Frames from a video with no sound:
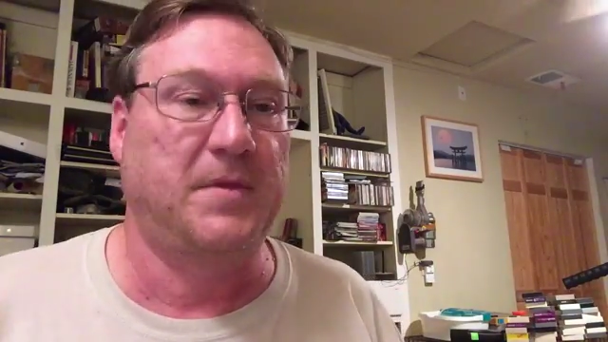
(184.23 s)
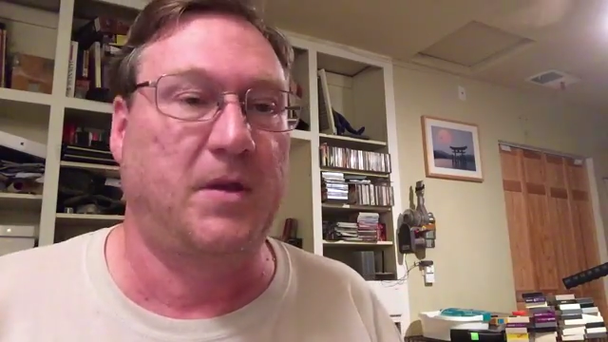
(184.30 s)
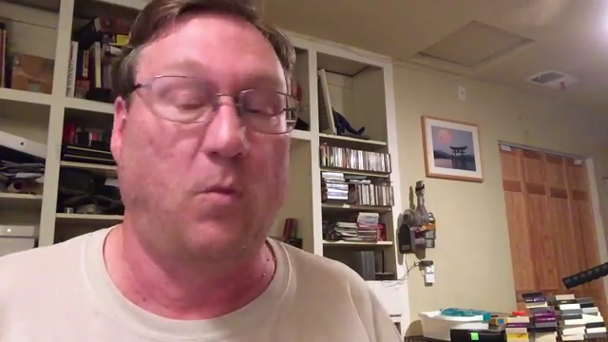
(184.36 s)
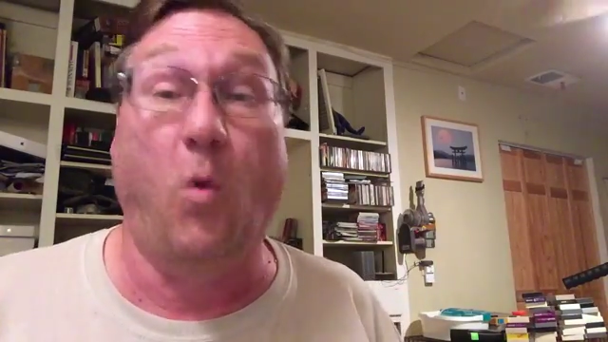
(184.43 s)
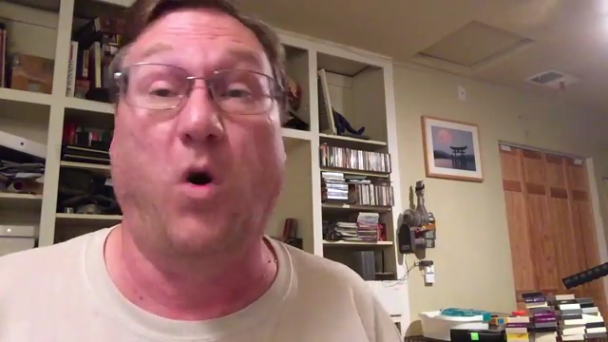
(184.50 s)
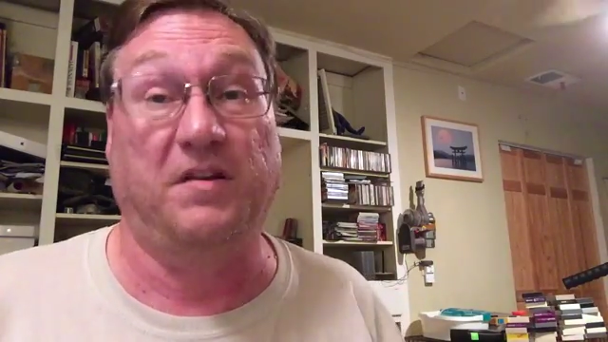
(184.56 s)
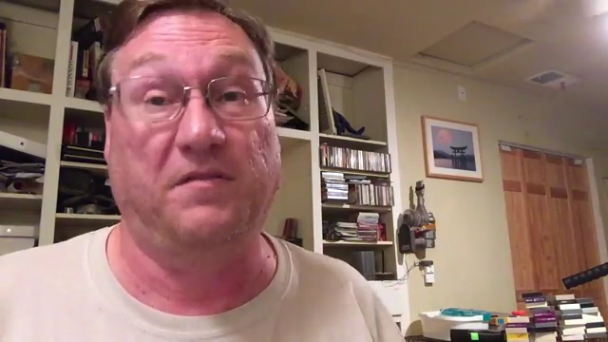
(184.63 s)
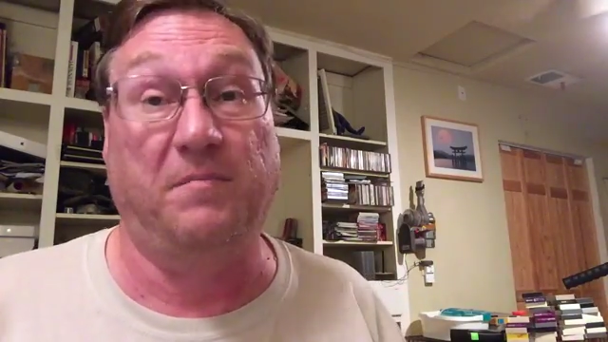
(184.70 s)

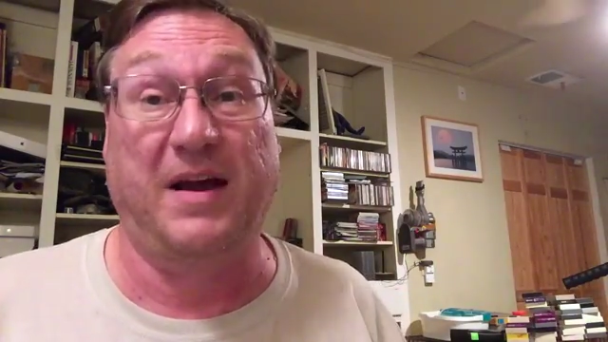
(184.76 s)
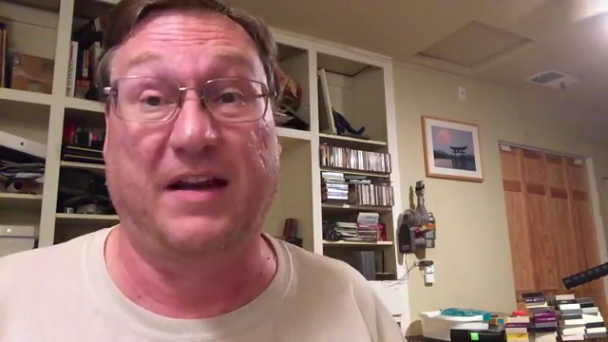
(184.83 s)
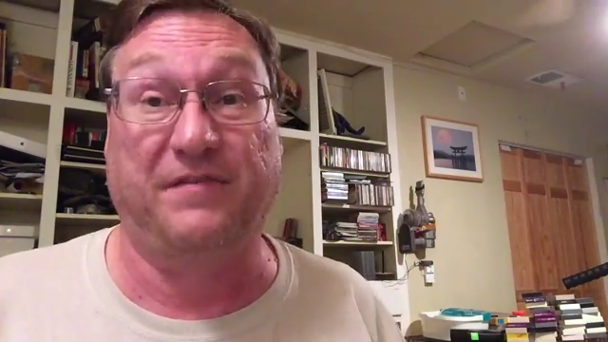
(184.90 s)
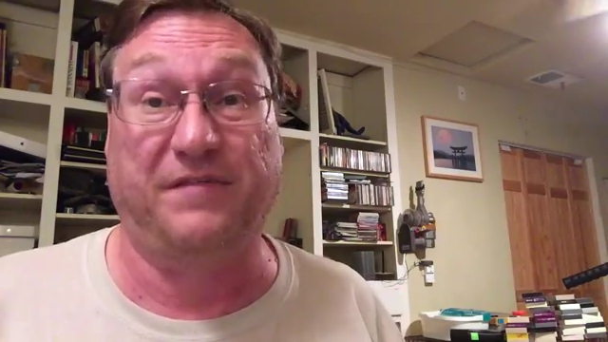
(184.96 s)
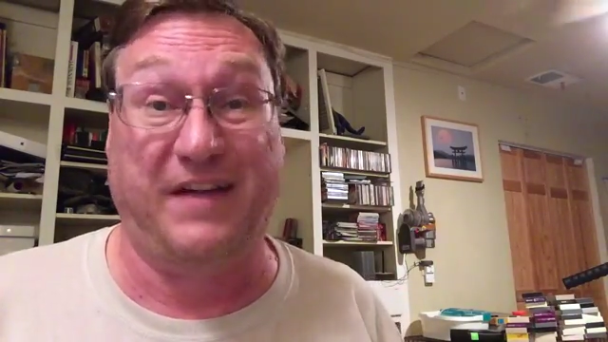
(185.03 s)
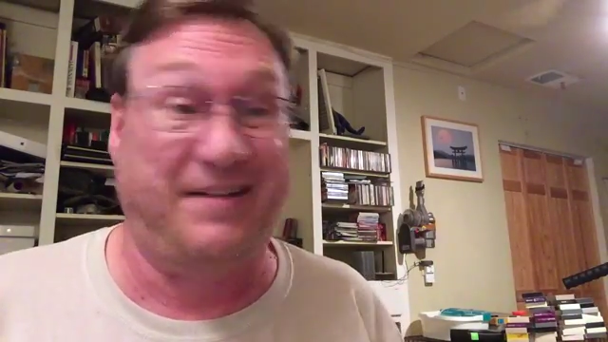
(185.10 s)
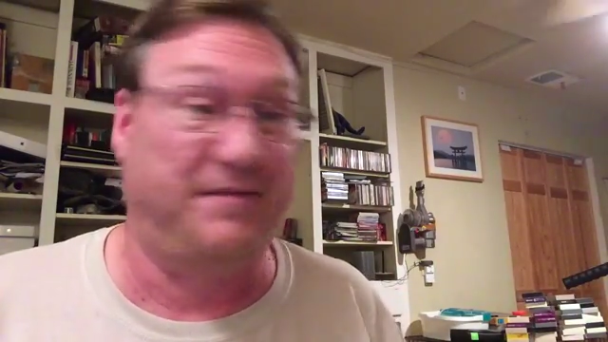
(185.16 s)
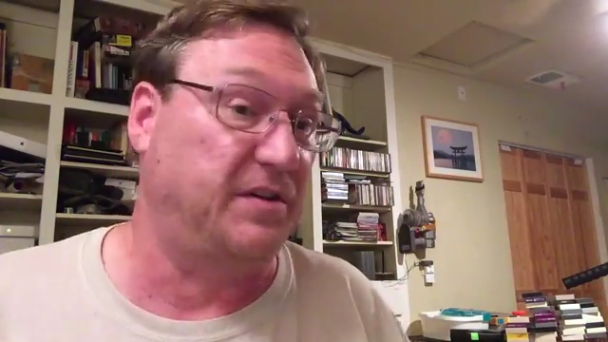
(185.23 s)
One of my
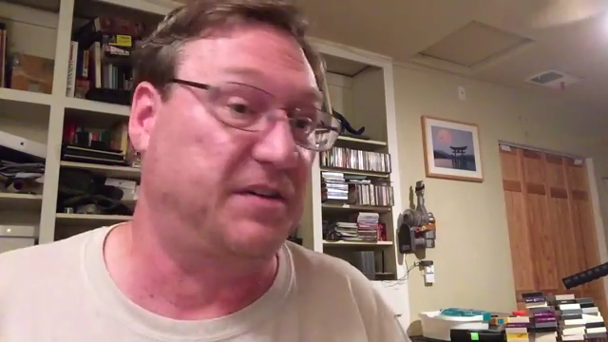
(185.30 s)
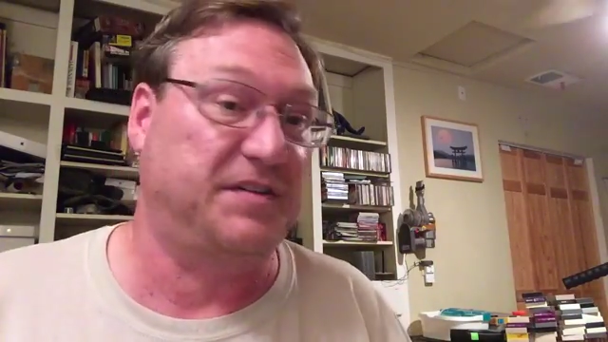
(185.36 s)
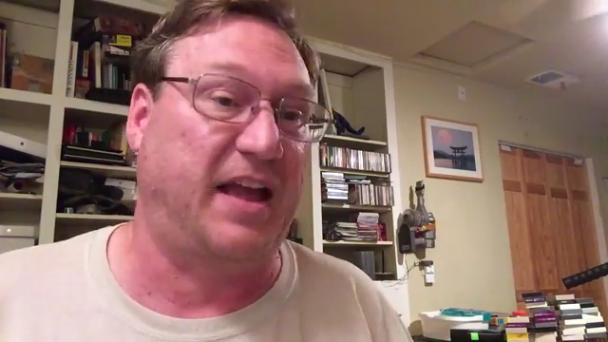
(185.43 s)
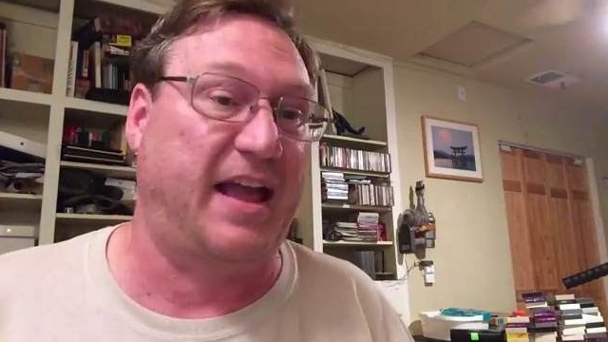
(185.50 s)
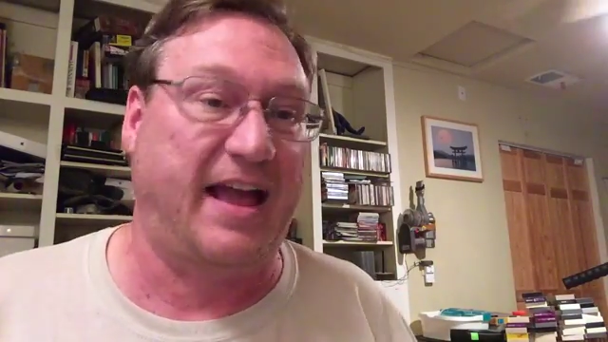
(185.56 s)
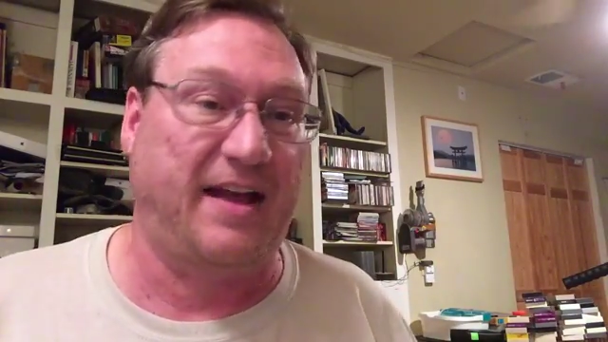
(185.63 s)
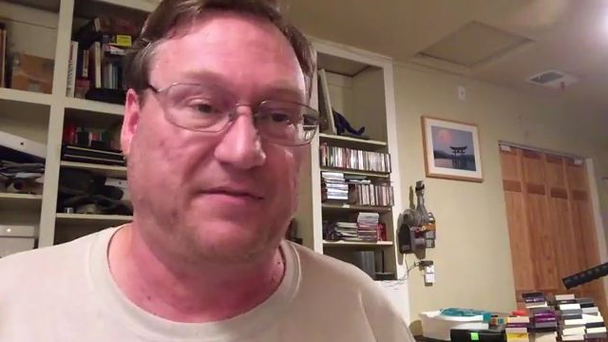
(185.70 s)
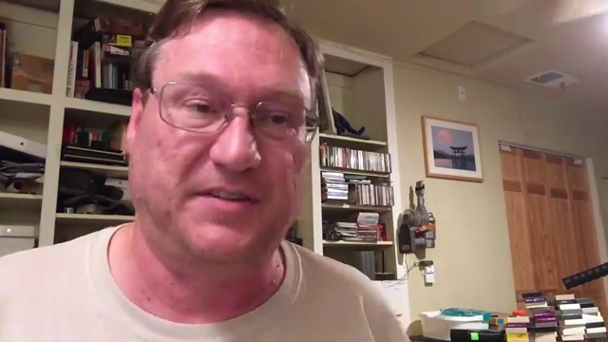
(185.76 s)
favorites, I
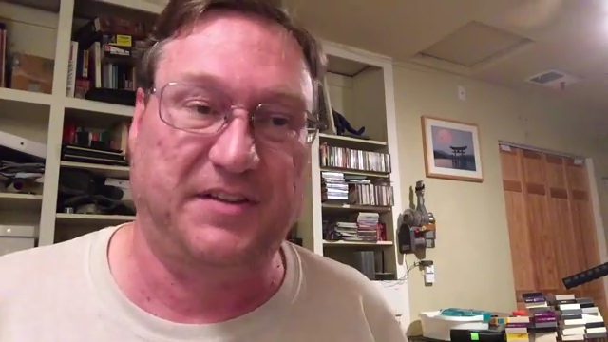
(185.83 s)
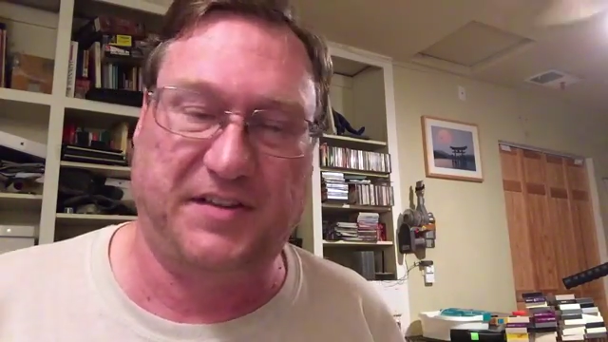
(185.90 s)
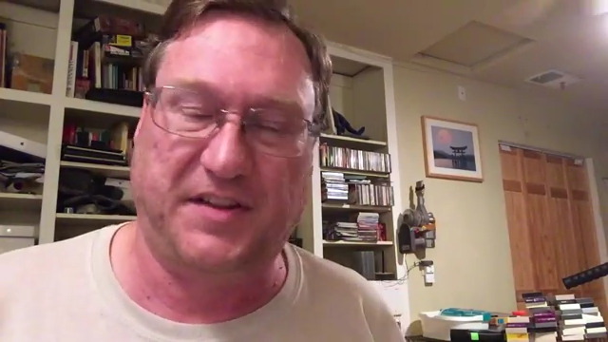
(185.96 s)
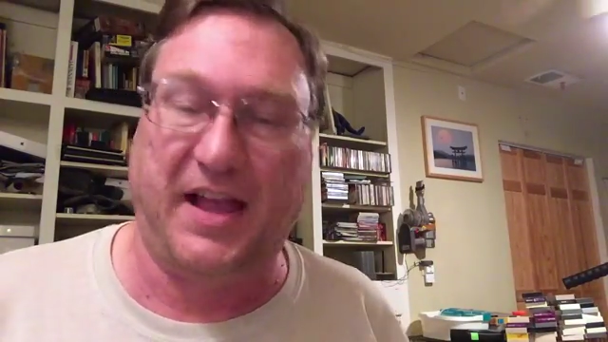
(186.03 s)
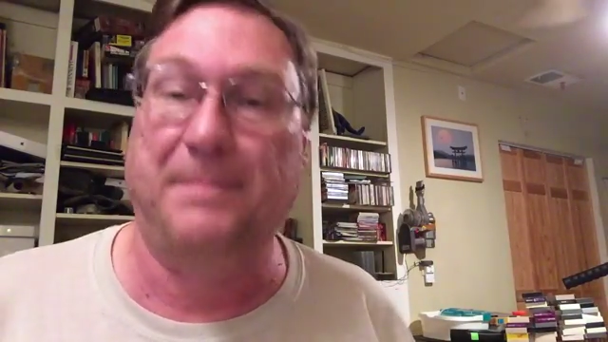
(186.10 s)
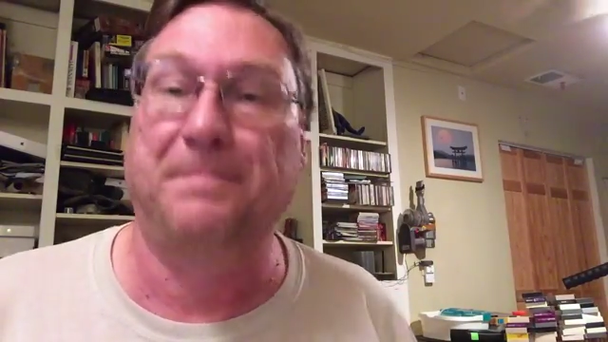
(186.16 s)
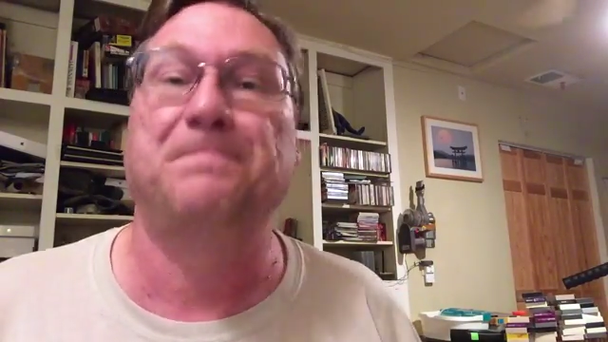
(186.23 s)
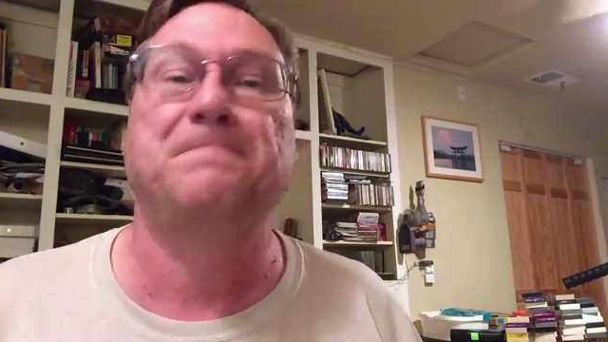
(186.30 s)
have to
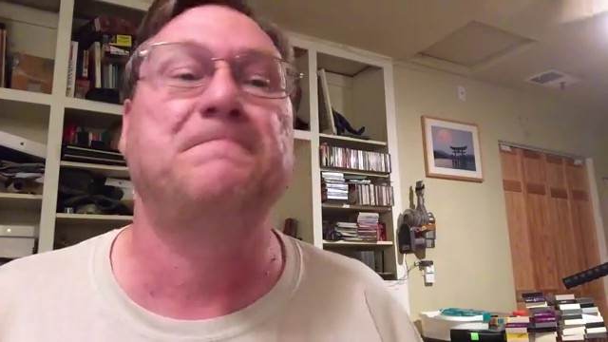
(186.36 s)
say.